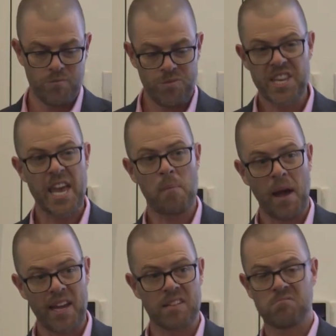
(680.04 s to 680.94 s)
You get
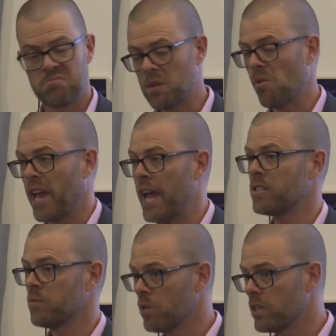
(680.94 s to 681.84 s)
paid somewhat
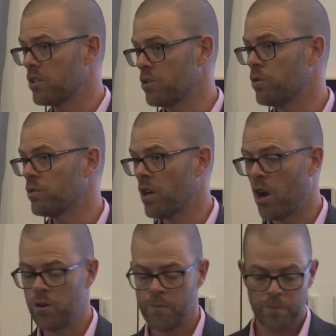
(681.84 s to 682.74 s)
handsomely to do
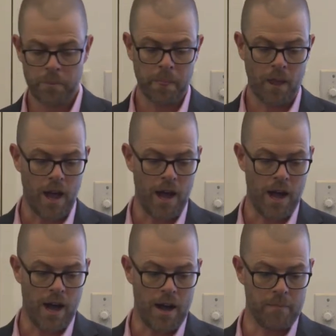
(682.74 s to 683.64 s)
so.
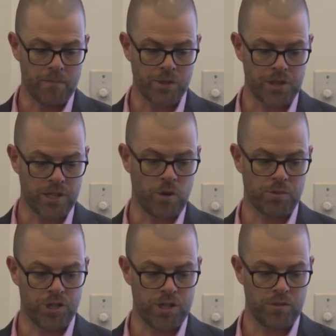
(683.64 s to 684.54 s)
So this
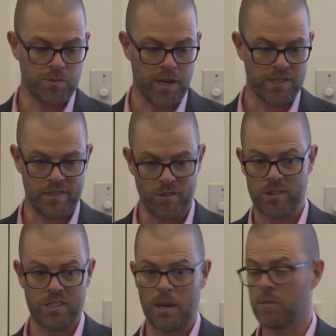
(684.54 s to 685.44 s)
opportunity was basically, look,
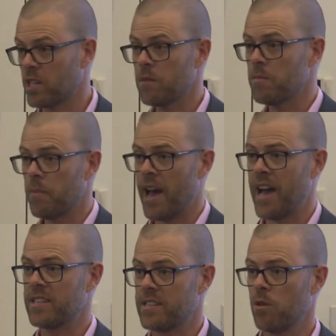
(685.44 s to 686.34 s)
this summer's going to be
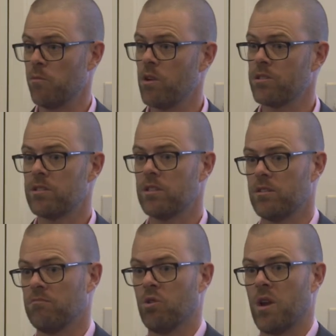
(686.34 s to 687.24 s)
bad. DELP want us to
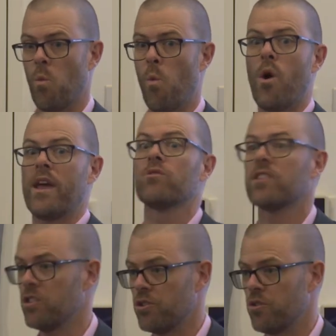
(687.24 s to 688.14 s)
look at what else
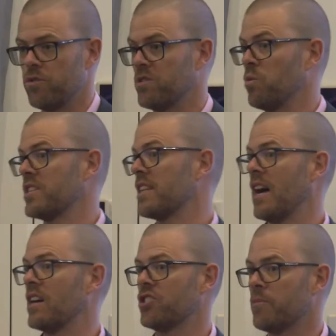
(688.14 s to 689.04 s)
can you do. This is what you did
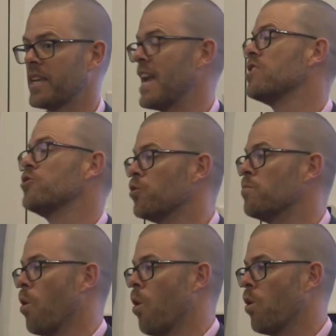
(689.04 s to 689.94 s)
last year, but can you do
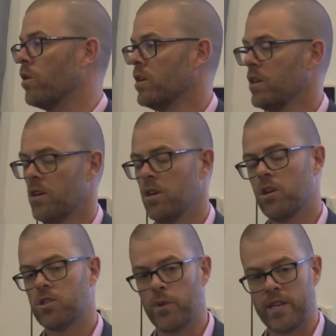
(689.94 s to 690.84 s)
more?
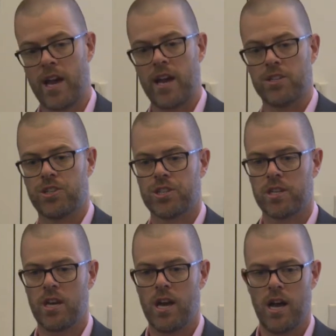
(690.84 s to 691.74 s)
So we engaged
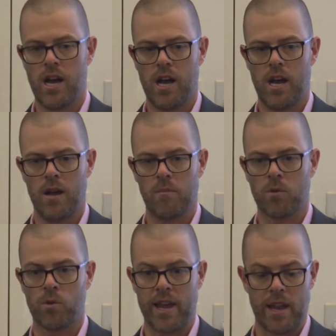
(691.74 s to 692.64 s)
one
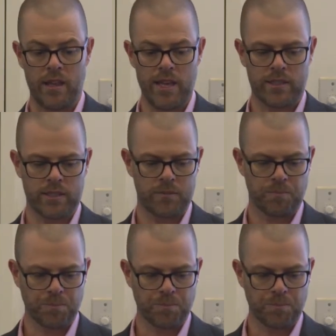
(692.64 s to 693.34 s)
called NLX